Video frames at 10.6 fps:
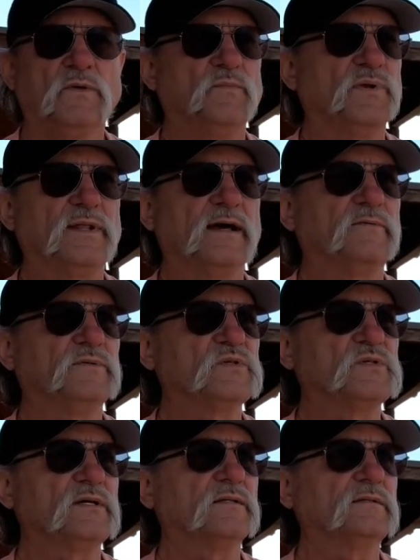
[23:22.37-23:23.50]
But
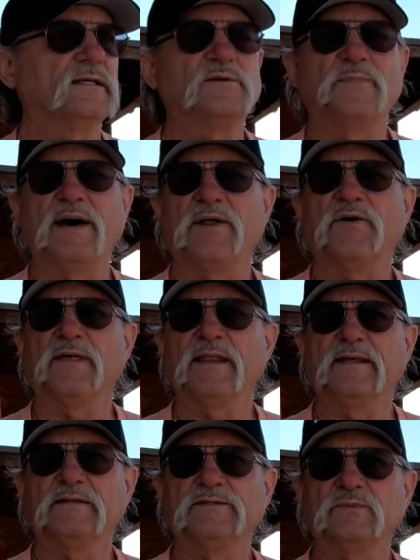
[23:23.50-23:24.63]
that's about all that
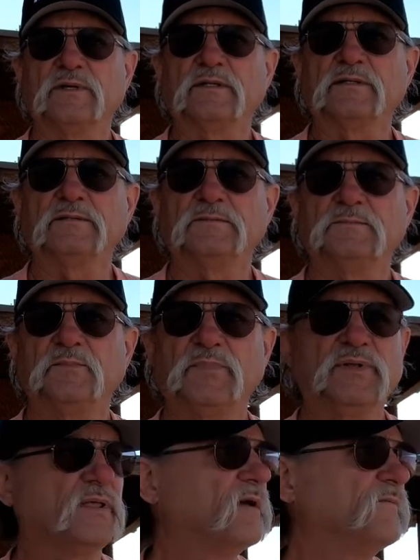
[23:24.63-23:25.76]
is really. But
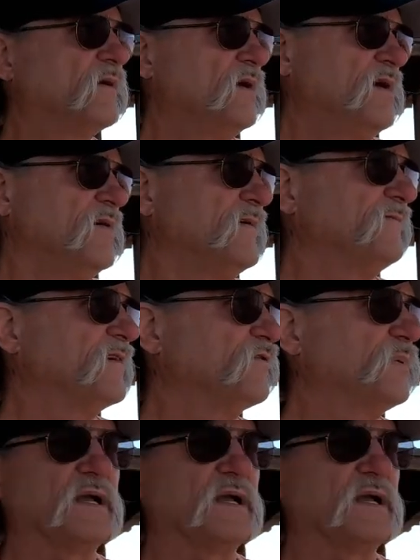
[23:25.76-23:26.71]
they've never been